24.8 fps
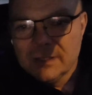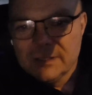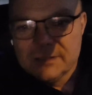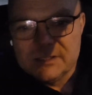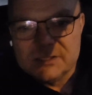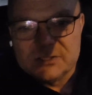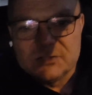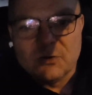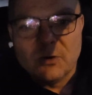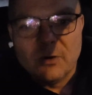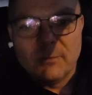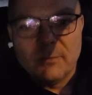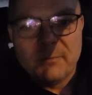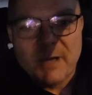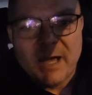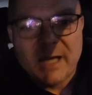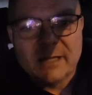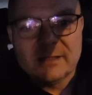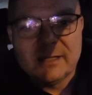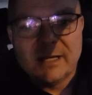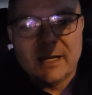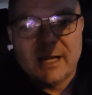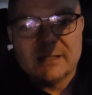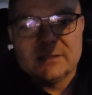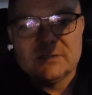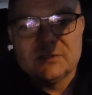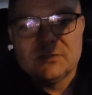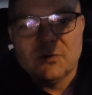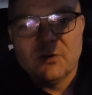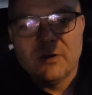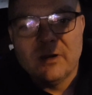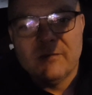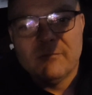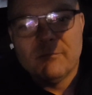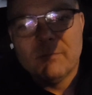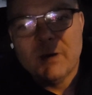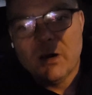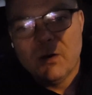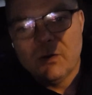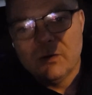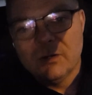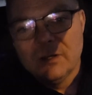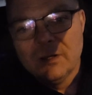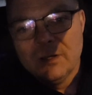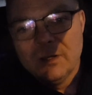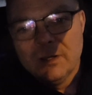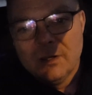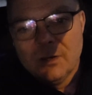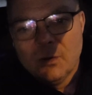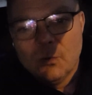just going back to that story about
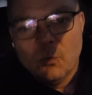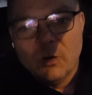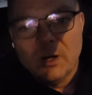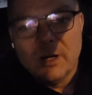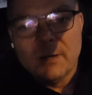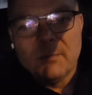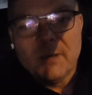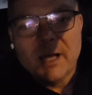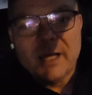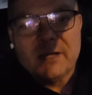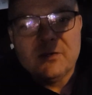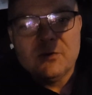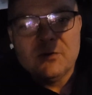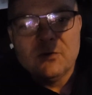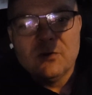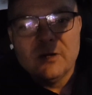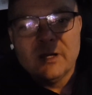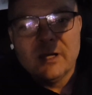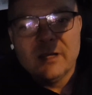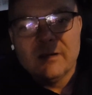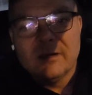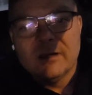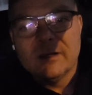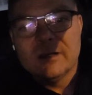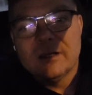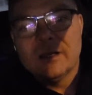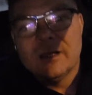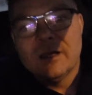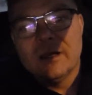what am I doing